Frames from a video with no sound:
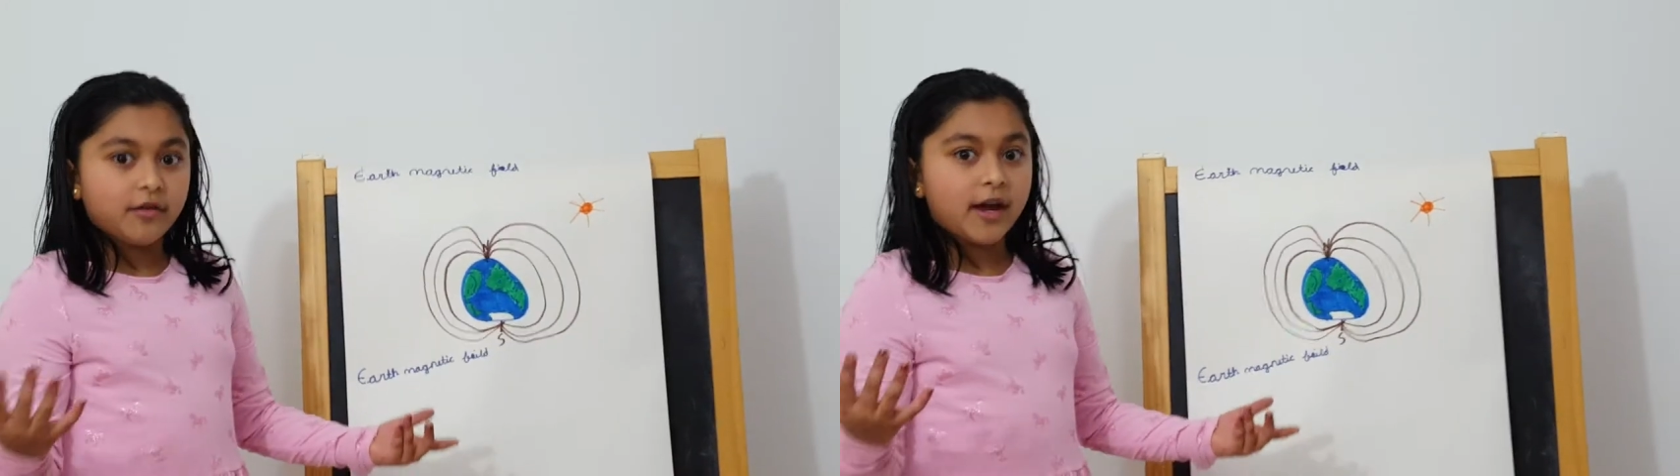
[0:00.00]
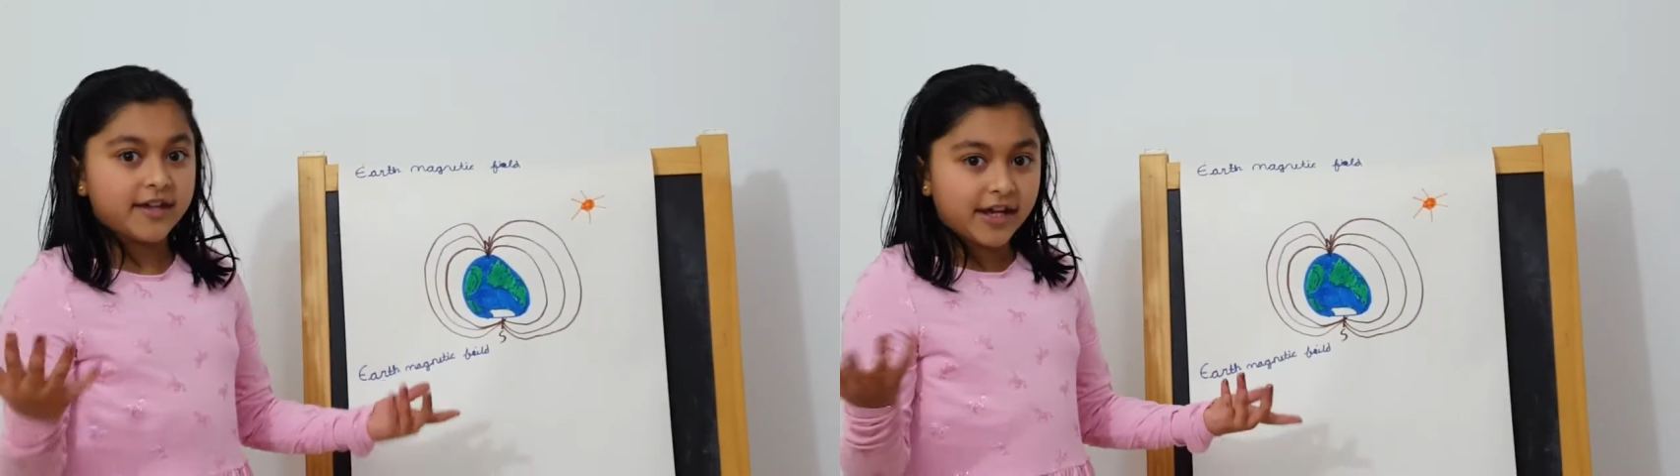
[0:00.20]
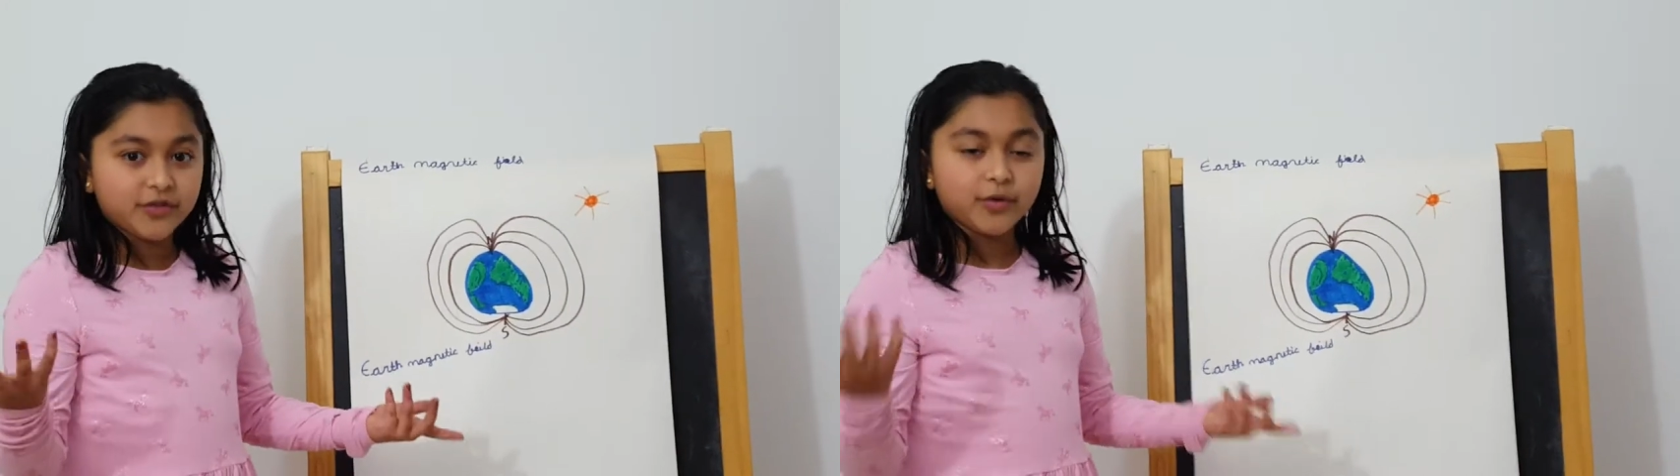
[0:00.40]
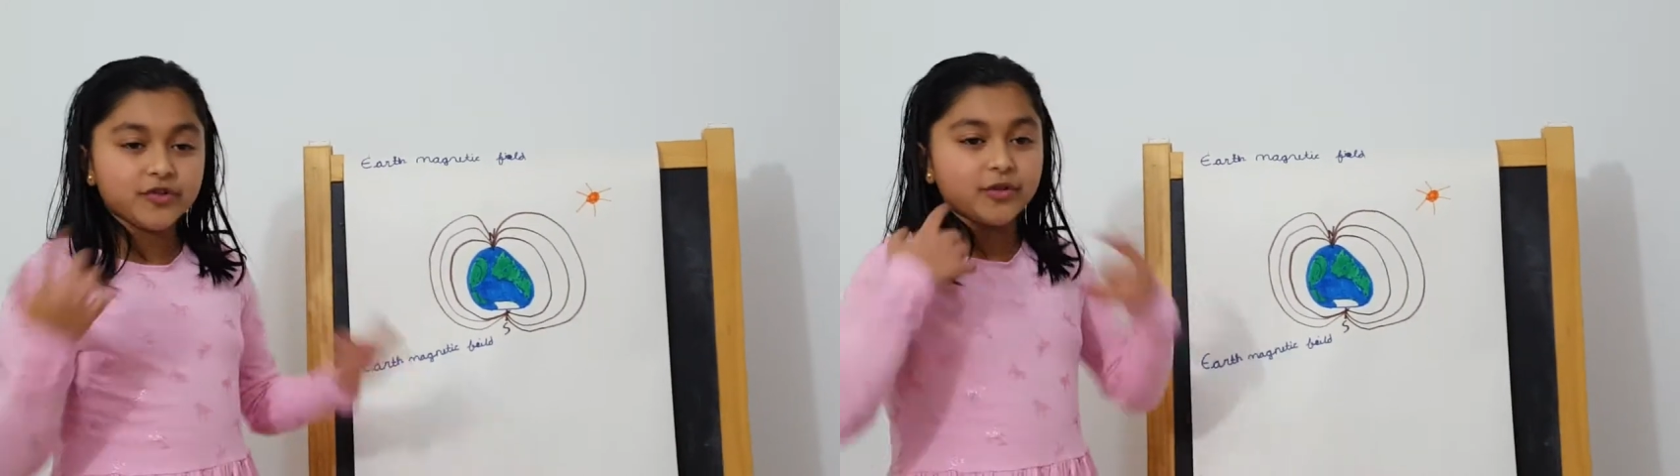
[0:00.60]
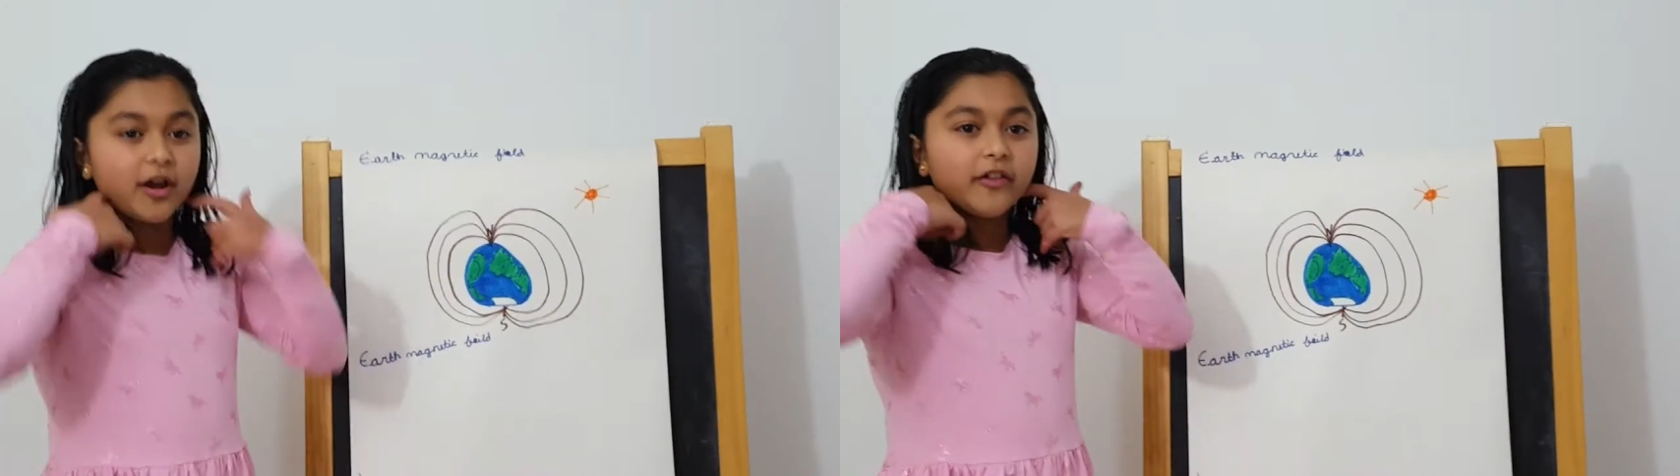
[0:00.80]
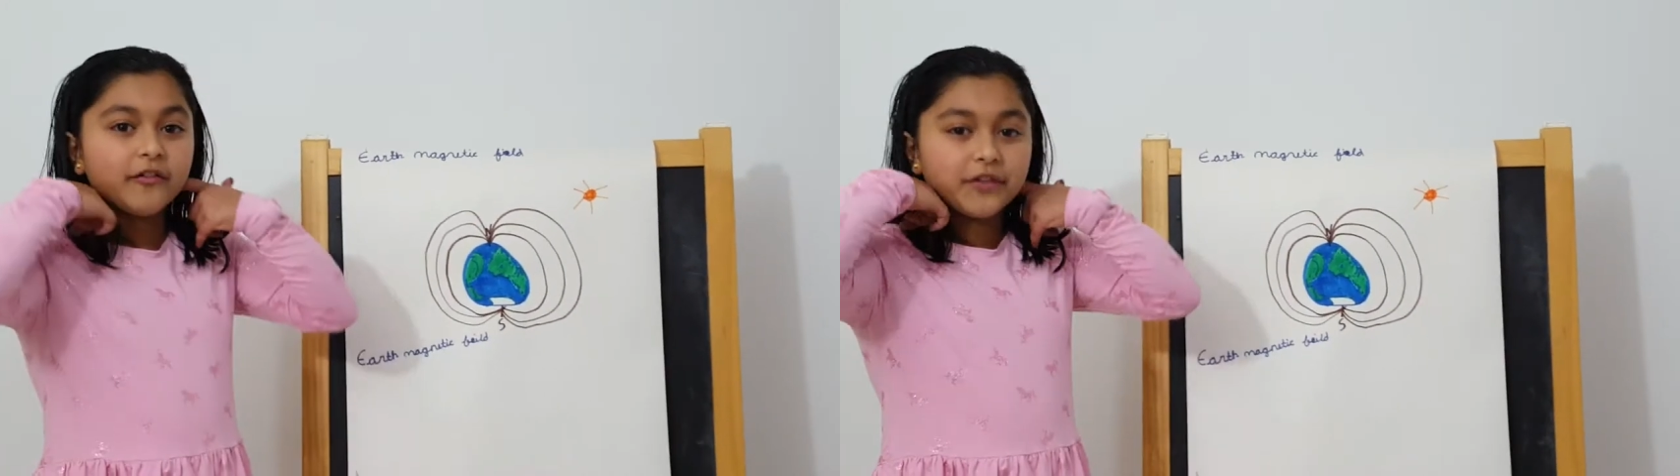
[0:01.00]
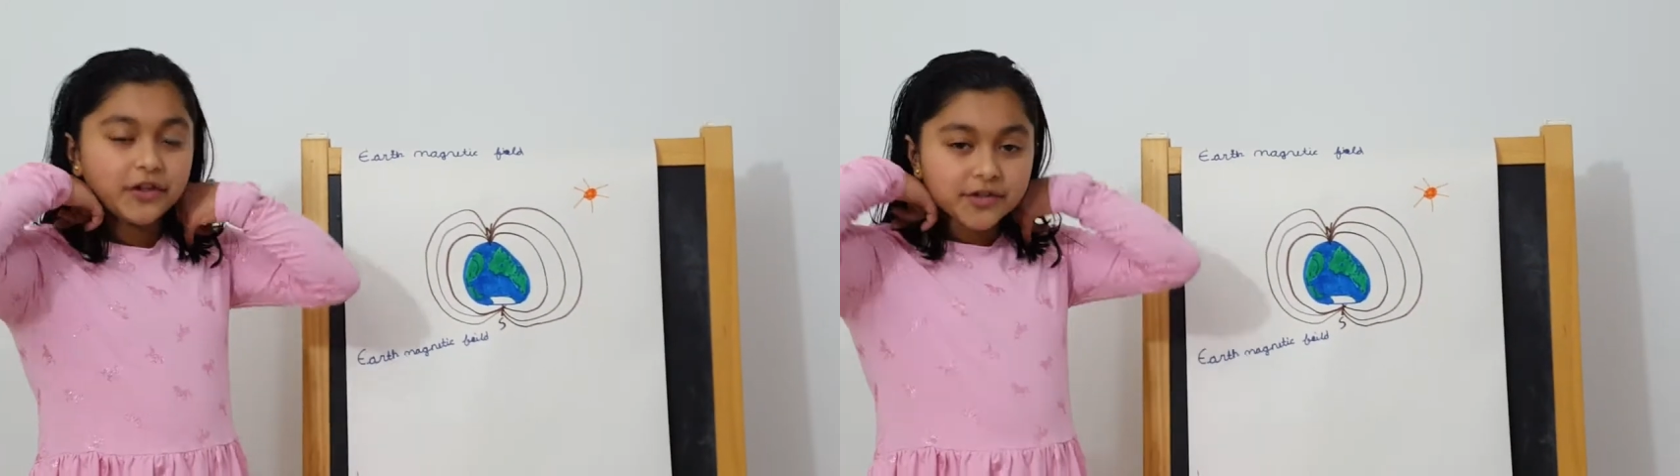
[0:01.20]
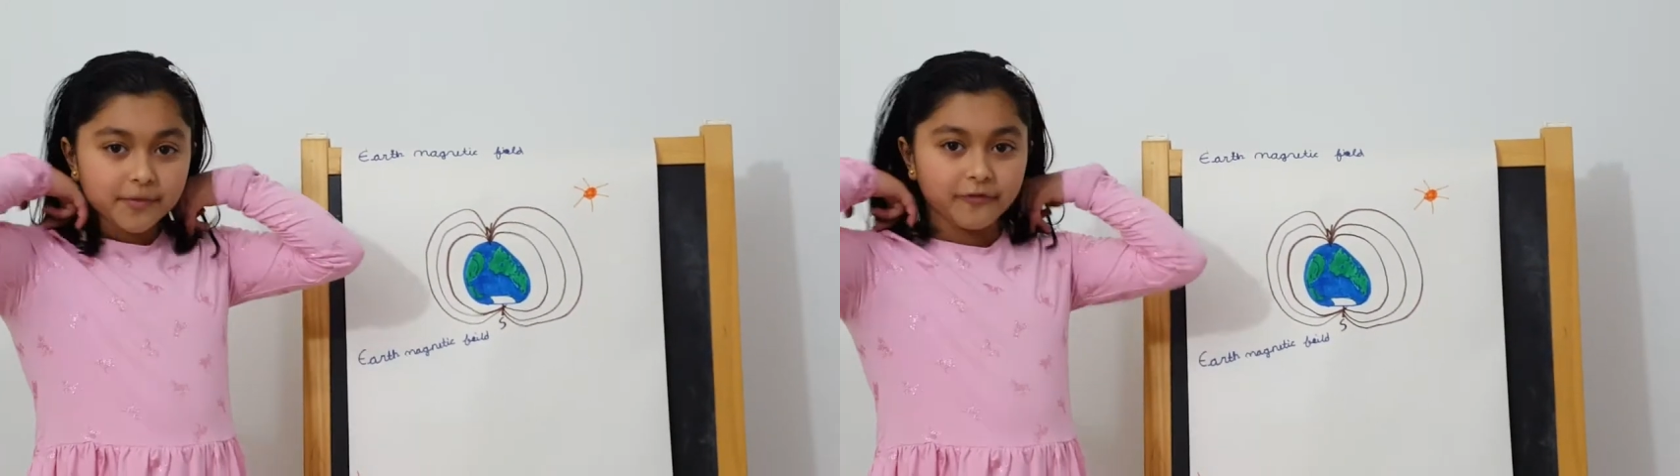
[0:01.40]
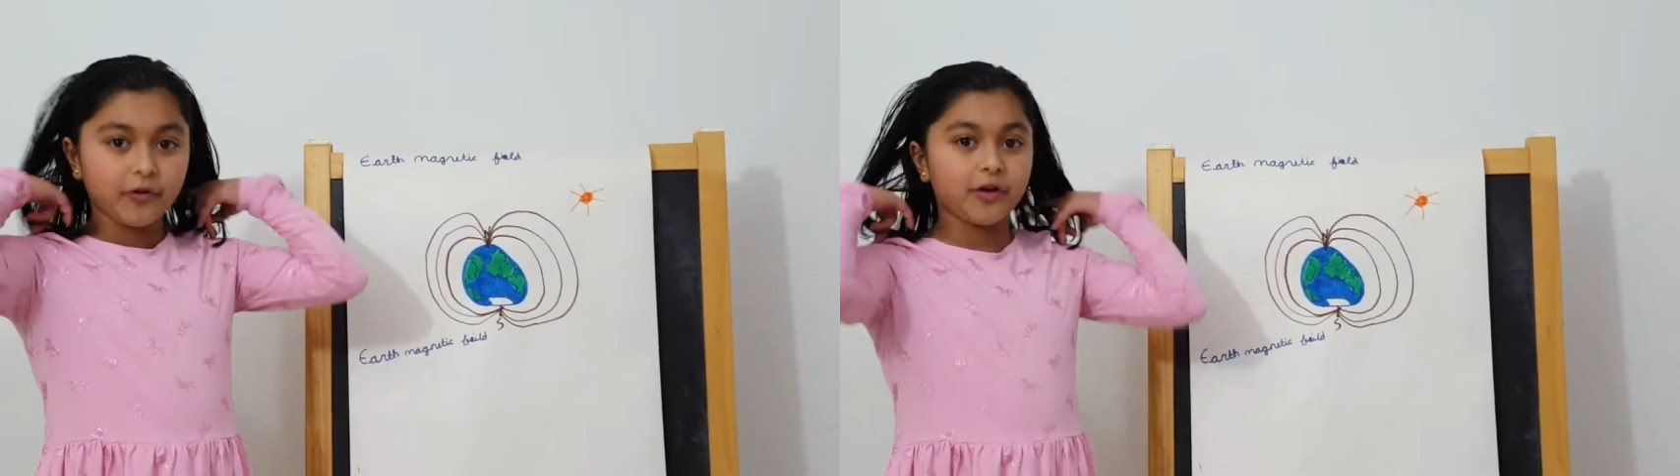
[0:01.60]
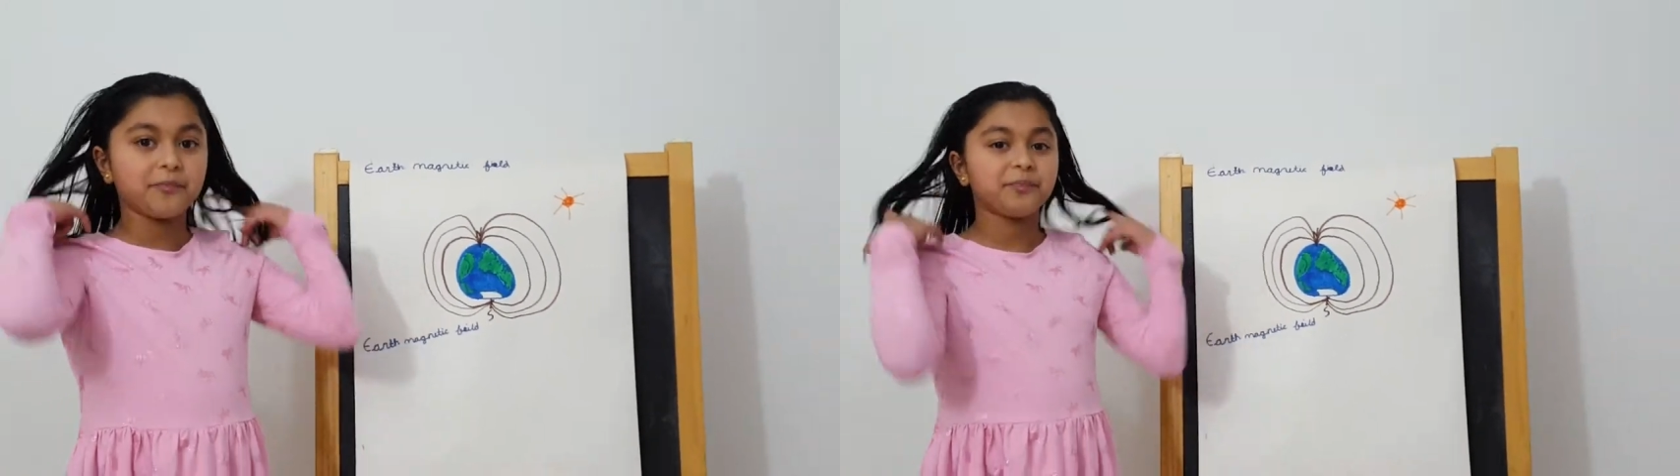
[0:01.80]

as I told you in other videos before.